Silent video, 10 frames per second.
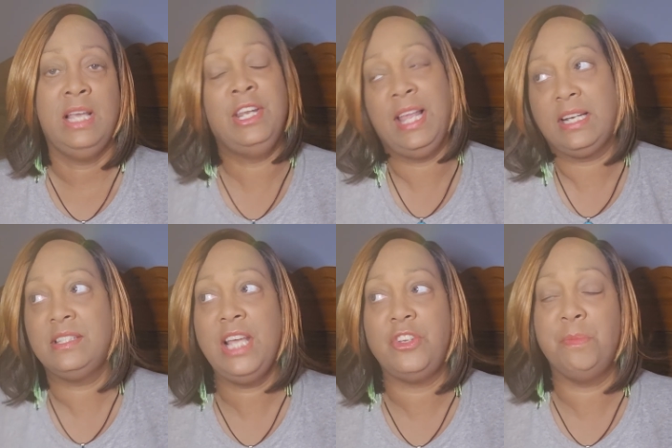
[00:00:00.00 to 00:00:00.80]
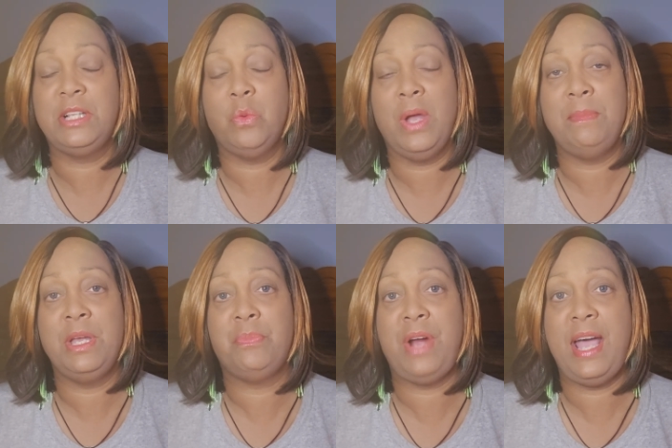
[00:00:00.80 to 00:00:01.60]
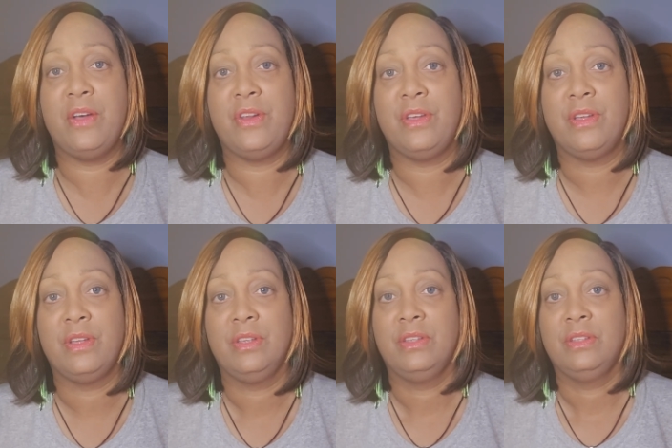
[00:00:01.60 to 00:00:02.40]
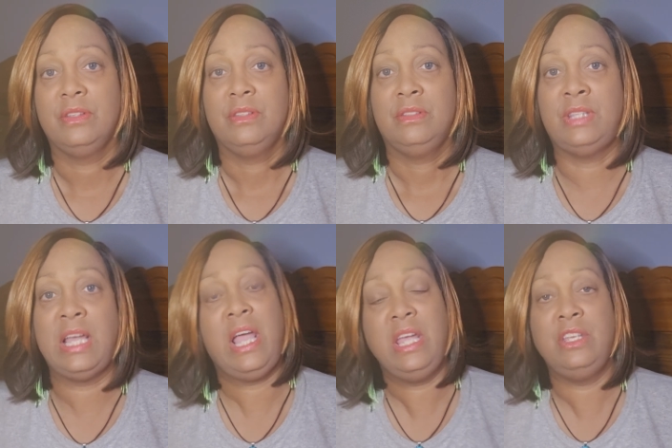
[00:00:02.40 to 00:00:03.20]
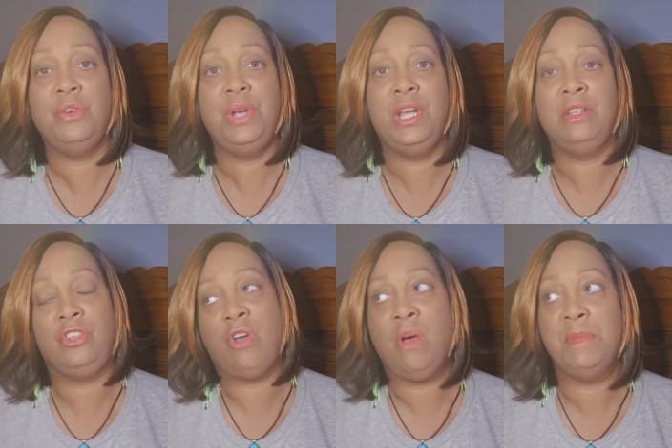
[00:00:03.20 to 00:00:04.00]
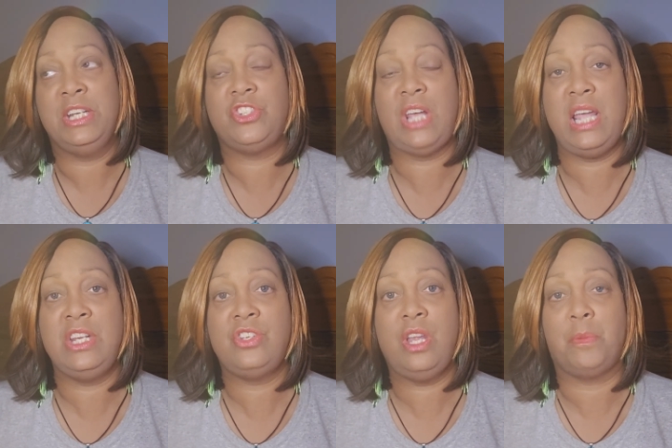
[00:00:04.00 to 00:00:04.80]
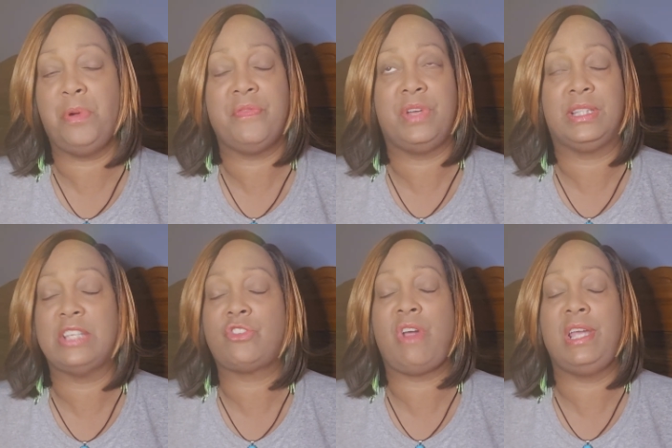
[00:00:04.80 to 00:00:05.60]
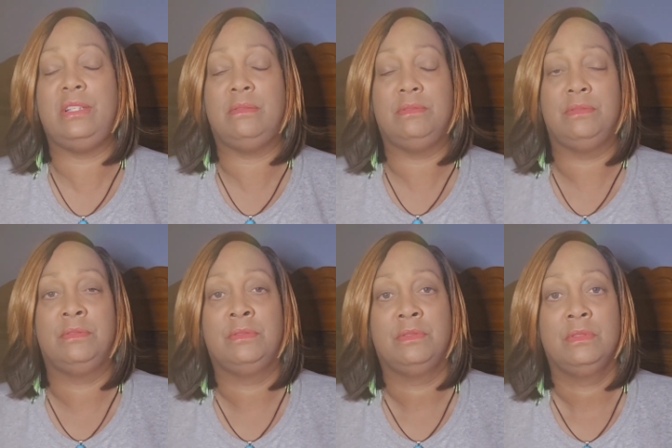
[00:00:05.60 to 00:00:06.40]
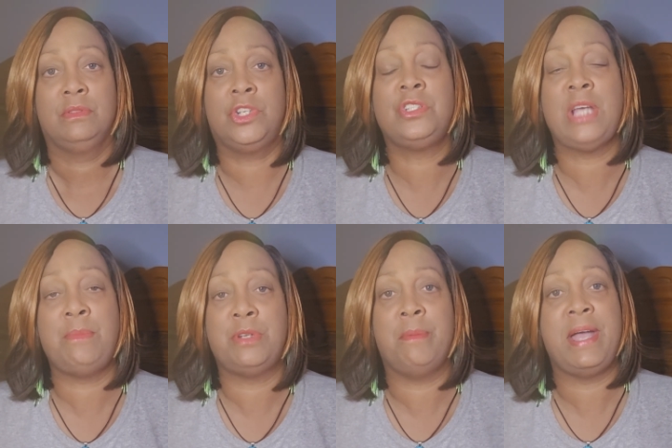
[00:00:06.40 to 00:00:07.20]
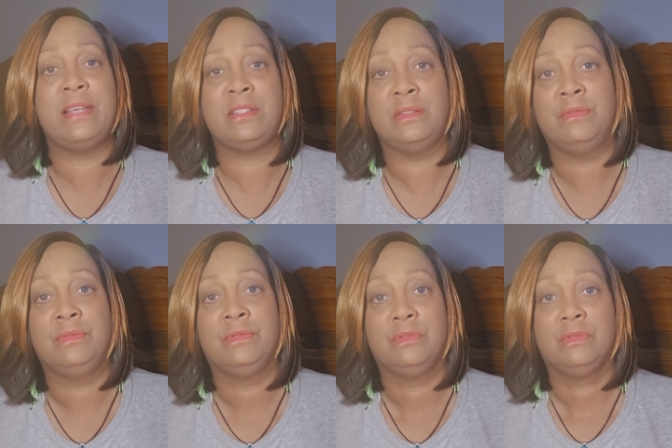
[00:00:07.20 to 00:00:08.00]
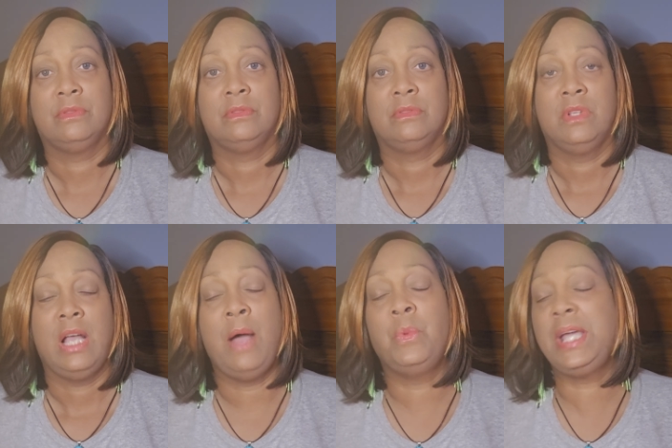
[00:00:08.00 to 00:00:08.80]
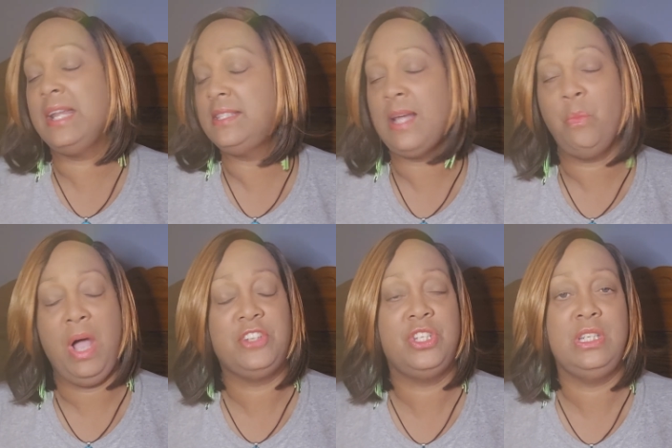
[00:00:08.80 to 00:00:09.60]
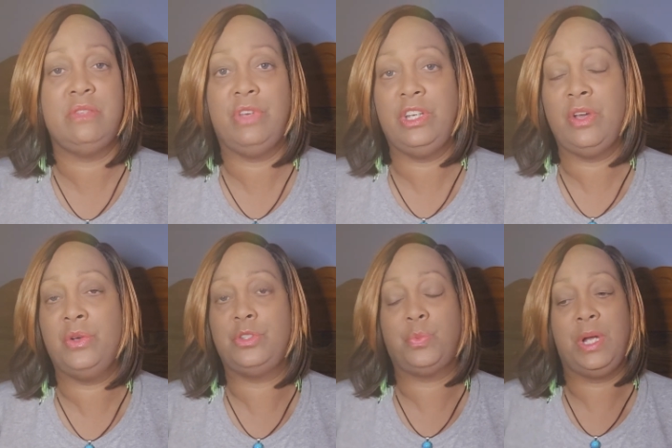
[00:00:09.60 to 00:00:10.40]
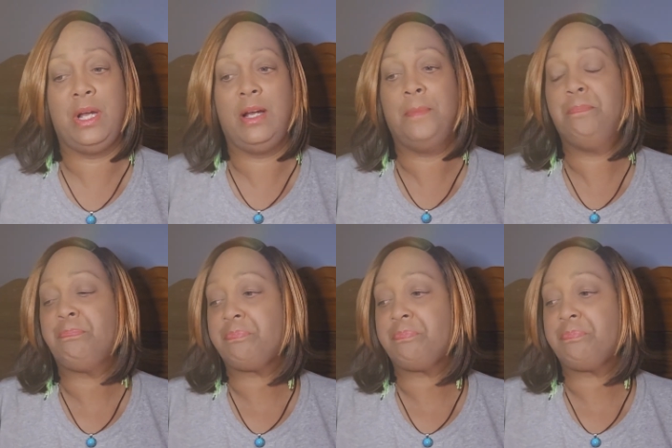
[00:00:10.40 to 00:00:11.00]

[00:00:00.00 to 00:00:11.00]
And like I said, you make the white man proud. They hate you and y'all manage to hate each other. Perfect. That's great. Good job, dumbass. We got to stop watching these videos where,